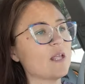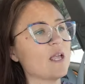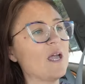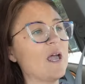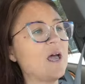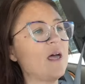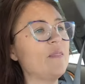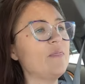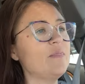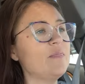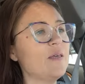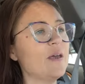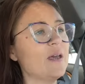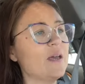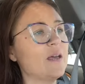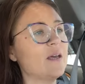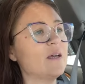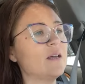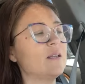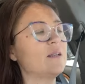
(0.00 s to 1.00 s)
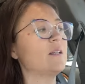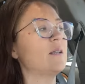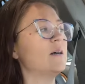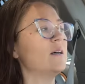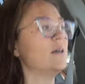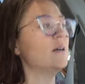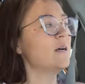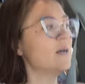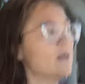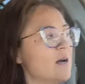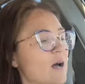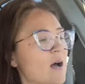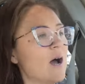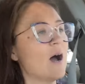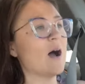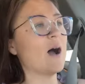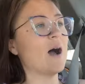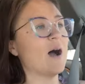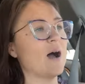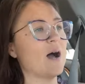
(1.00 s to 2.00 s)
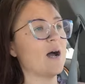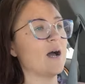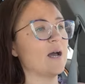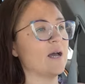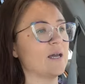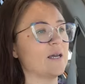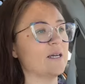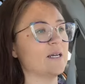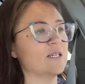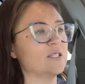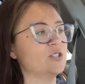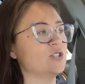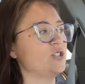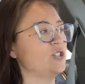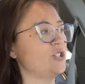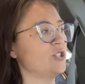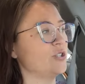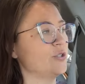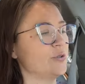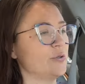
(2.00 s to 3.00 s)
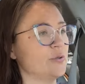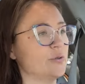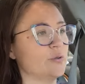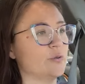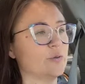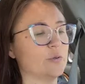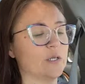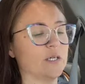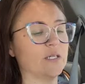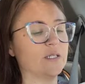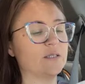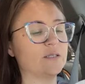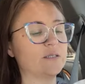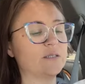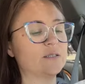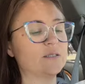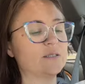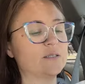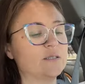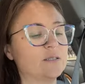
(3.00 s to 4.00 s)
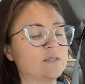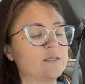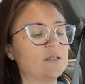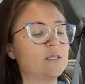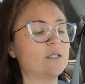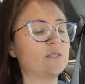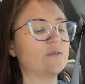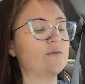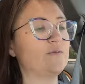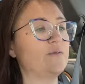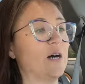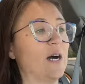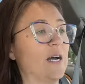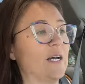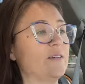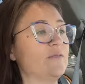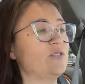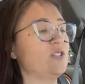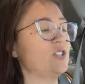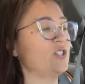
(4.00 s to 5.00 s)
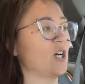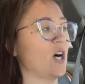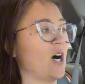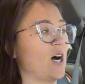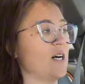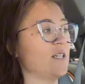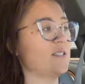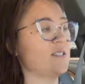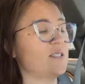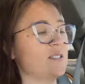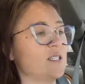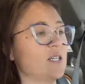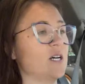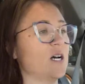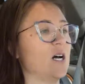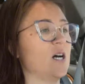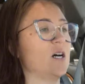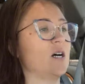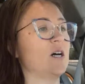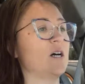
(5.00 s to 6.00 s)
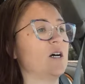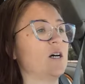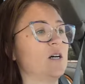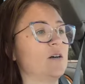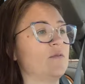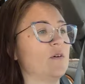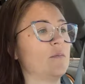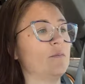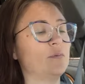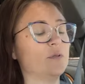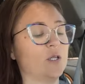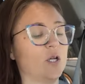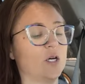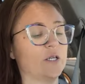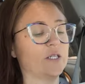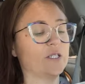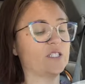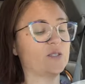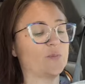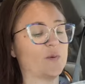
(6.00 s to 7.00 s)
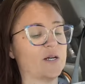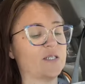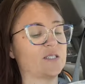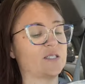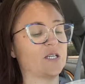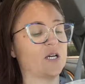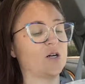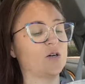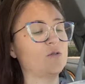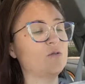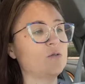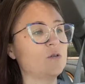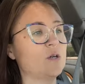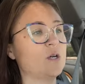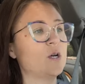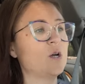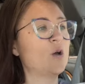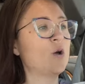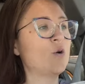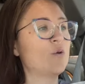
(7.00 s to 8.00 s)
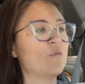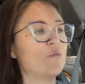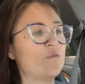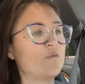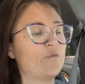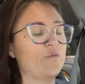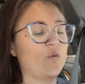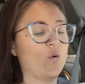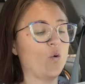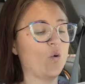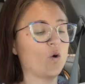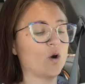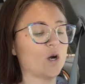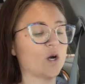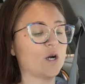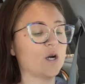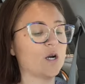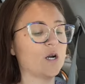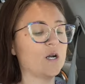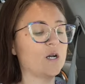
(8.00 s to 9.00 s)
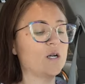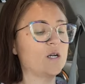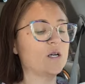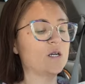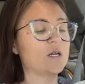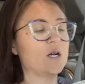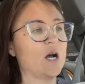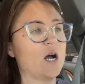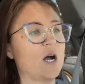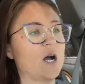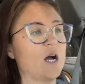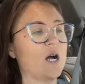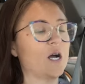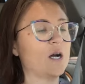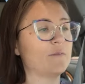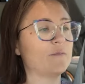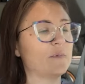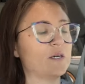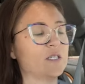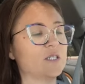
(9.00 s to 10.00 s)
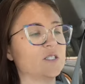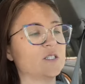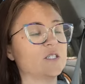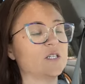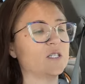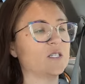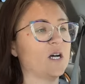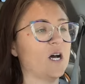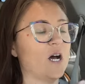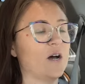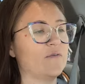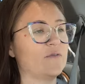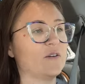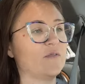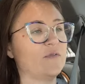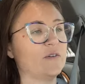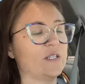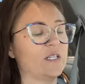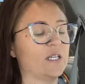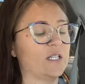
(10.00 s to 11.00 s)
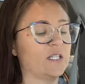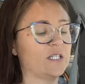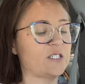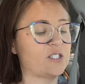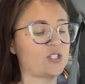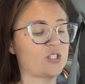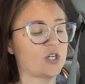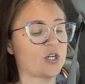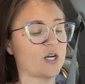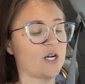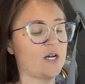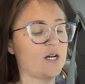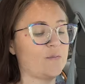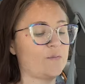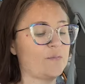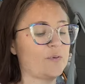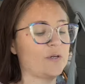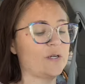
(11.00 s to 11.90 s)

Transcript: and then I do five shots of blonde espresso, four um, of the vanilla syrup,